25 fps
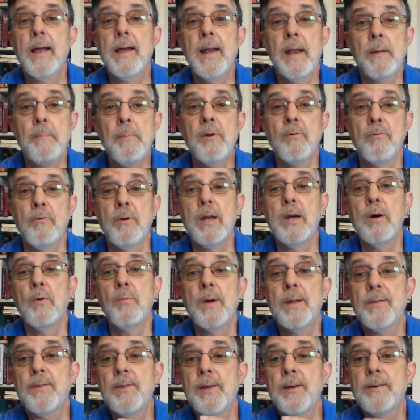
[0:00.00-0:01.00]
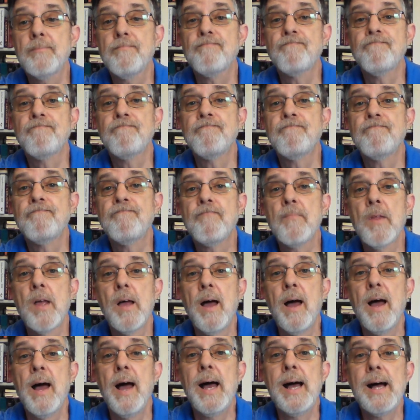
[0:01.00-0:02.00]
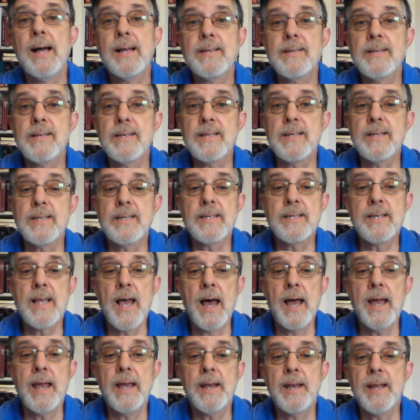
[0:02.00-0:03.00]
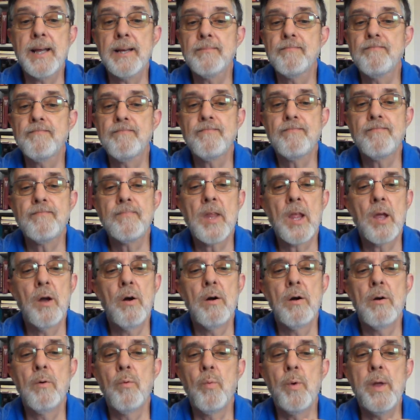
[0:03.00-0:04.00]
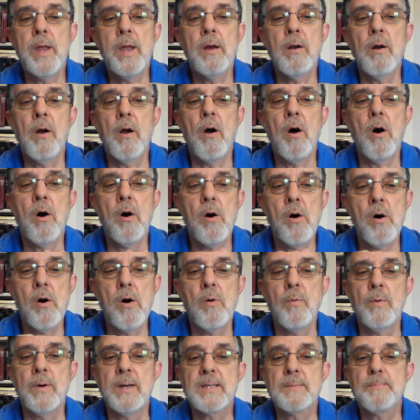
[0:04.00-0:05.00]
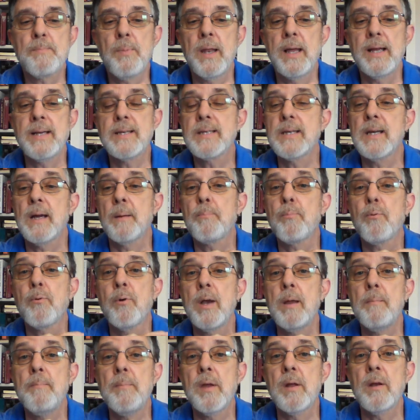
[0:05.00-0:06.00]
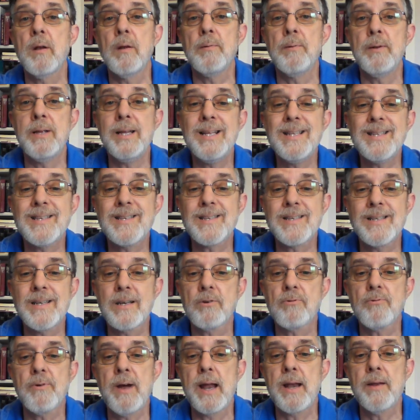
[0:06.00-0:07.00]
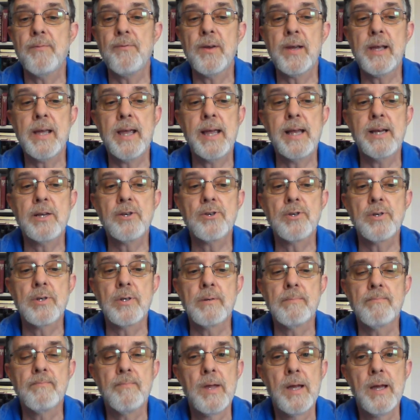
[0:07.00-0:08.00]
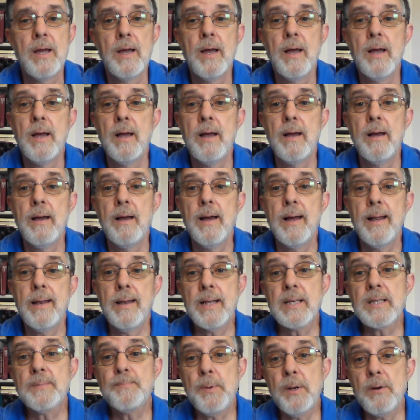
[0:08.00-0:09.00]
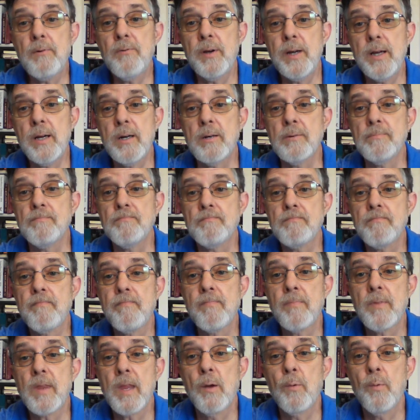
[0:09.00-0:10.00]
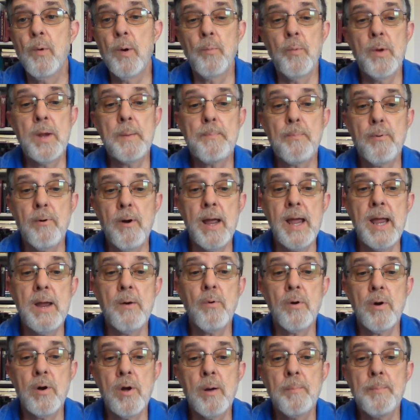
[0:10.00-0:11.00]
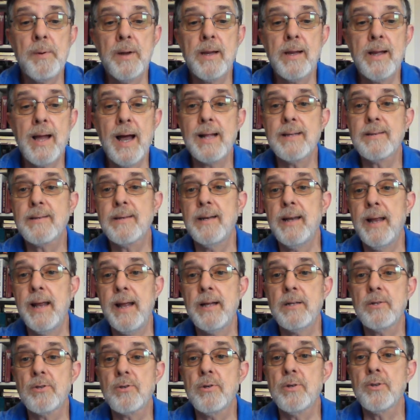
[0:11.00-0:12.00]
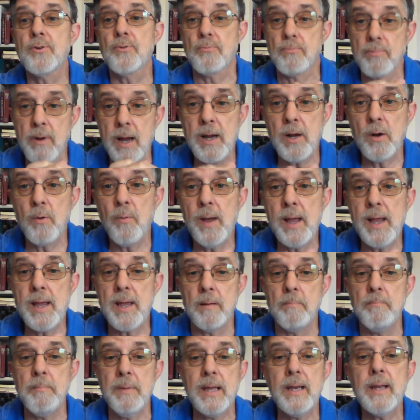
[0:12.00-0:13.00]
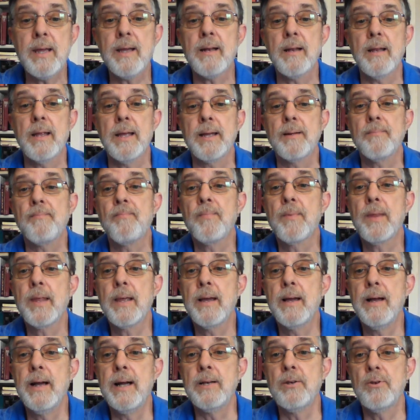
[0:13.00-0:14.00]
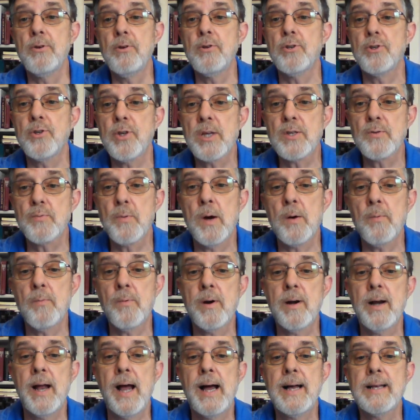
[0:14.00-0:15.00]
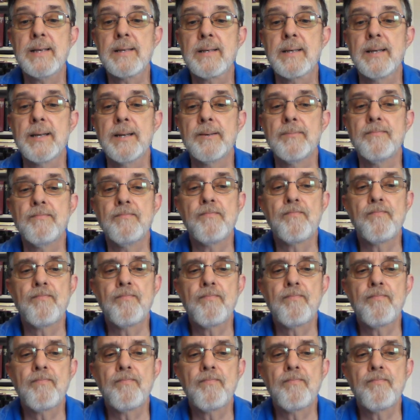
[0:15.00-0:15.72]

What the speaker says: Can I be real with you? As a society, we are always placing a premium on instant gratification. Let's be real. When we pray, we're hoping God's going to answer us right away, immediately, and do just what we're asking.